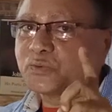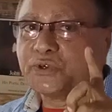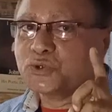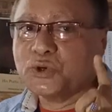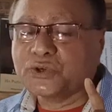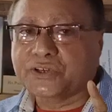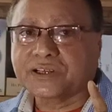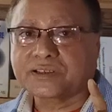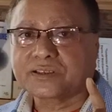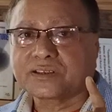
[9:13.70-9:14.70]
We don't
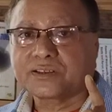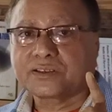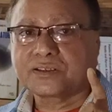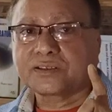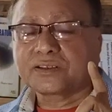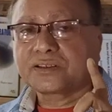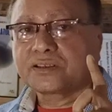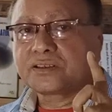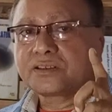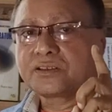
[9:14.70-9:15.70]

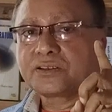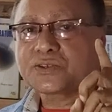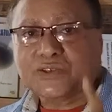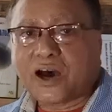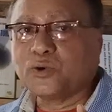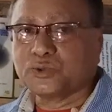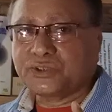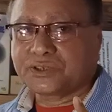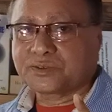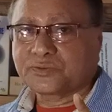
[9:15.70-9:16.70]

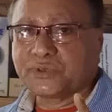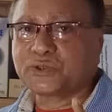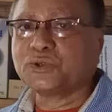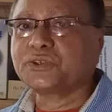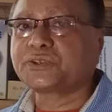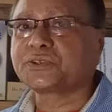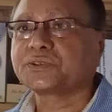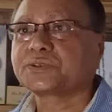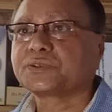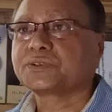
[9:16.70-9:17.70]
sound, we don't
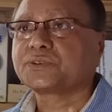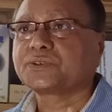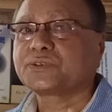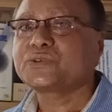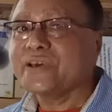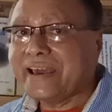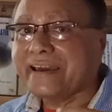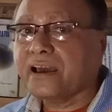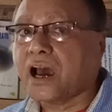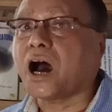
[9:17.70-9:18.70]

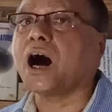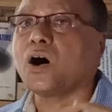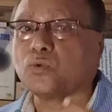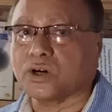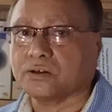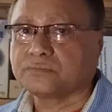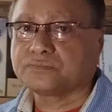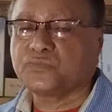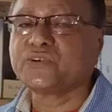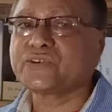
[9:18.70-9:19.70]
say how,
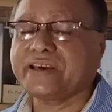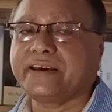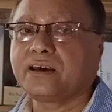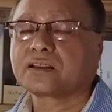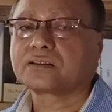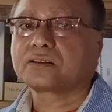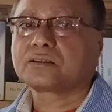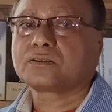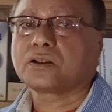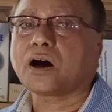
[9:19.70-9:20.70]
we say
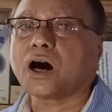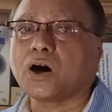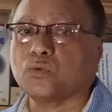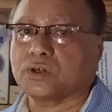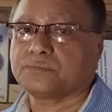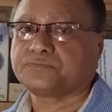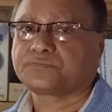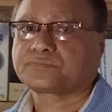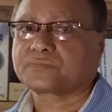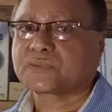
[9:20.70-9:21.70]
hour.
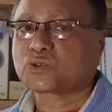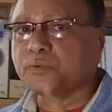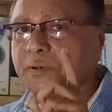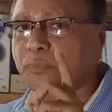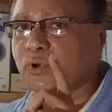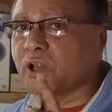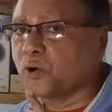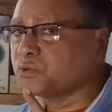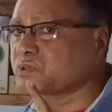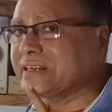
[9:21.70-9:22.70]
So we
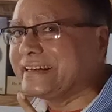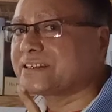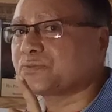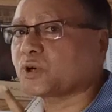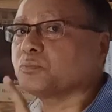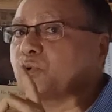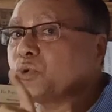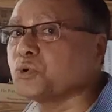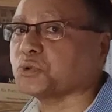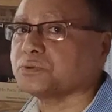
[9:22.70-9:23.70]
pronounce it from
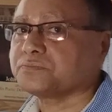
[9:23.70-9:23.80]
O.